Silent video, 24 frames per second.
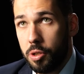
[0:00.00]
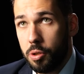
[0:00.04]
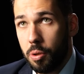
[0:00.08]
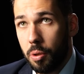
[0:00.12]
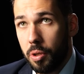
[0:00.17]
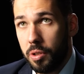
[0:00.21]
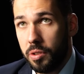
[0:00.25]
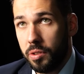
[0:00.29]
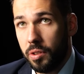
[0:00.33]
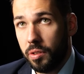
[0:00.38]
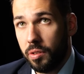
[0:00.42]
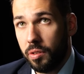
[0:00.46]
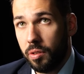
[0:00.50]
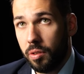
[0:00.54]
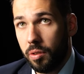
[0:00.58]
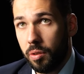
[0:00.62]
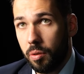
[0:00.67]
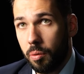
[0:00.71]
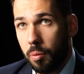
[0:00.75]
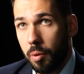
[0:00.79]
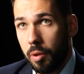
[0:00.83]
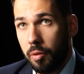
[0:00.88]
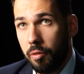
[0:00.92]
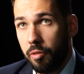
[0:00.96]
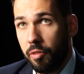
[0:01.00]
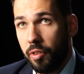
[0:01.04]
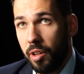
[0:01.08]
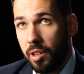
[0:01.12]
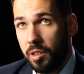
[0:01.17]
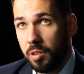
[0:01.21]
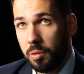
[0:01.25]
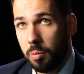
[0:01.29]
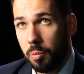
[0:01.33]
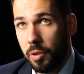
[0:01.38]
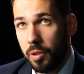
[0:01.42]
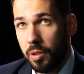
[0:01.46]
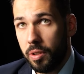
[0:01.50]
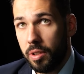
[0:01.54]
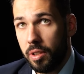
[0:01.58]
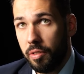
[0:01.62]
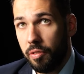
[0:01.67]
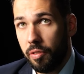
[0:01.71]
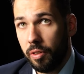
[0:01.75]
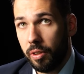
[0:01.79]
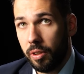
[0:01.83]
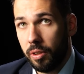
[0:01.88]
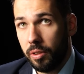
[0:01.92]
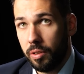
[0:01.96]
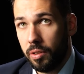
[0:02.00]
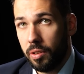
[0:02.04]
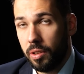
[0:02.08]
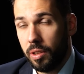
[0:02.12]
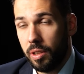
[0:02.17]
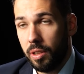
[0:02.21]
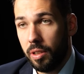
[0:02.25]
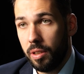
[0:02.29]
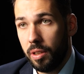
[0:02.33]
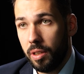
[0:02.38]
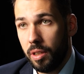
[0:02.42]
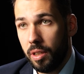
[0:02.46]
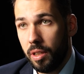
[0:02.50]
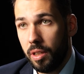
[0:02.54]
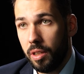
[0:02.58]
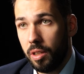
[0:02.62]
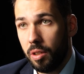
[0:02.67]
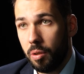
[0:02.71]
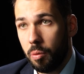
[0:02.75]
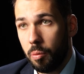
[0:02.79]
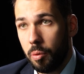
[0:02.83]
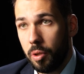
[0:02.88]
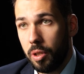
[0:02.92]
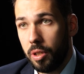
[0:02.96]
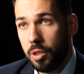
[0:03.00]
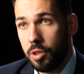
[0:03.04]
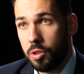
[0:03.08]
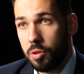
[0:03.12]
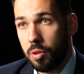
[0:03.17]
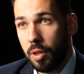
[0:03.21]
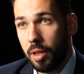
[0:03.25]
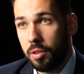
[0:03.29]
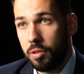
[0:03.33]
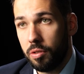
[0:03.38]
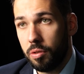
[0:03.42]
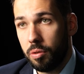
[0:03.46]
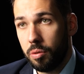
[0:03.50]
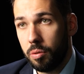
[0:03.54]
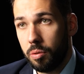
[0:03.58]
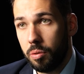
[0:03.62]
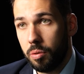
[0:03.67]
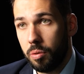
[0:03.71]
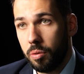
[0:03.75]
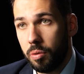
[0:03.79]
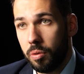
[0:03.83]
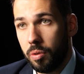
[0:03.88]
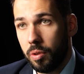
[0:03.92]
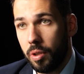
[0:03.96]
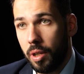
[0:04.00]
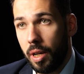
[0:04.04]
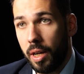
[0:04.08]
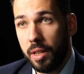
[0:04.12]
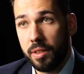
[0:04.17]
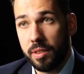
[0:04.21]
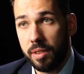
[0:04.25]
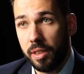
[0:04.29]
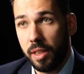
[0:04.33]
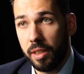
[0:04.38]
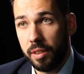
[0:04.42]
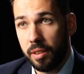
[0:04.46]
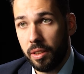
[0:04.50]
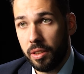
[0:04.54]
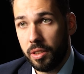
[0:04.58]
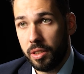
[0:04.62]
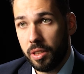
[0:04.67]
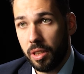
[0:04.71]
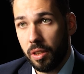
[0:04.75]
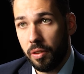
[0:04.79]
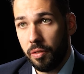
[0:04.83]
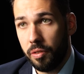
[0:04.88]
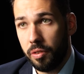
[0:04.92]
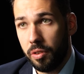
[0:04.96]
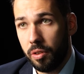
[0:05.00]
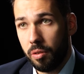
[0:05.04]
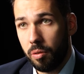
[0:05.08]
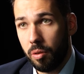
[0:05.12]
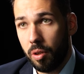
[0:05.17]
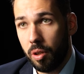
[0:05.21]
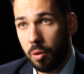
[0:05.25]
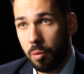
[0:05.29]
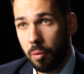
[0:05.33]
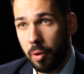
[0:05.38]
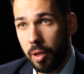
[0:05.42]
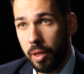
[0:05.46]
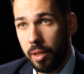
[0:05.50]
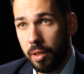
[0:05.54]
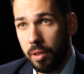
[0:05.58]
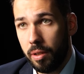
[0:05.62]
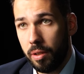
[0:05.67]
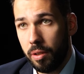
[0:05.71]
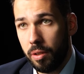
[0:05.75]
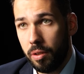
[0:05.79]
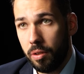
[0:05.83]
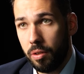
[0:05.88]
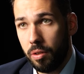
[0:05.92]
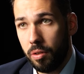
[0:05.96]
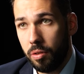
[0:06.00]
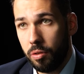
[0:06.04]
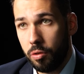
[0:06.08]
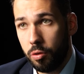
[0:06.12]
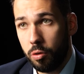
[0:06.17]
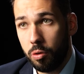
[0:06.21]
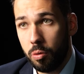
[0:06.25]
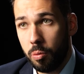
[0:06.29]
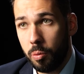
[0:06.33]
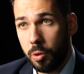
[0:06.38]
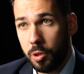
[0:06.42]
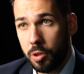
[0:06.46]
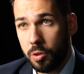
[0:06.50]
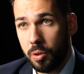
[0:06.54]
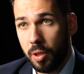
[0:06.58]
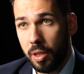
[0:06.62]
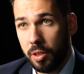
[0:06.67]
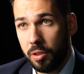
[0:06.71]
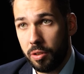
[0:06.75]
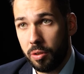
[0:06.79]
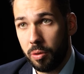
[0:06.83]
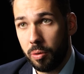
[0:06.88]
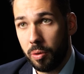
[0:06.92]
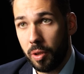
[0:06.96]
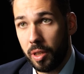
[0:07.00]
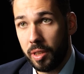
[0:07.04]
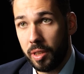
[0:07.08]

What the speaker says: choices when faced with difficulty. Either we try to isolate ourselves and run away, two, we try to